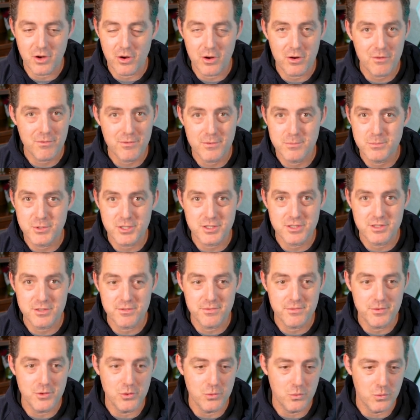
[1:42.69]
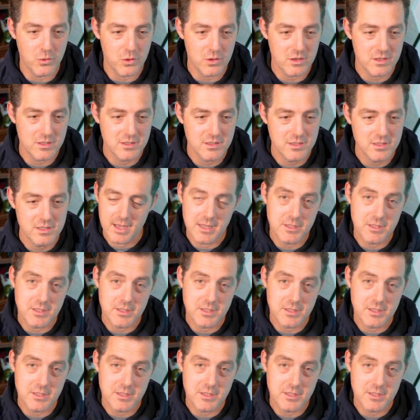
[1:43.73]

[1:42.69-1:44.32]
all from just a few words.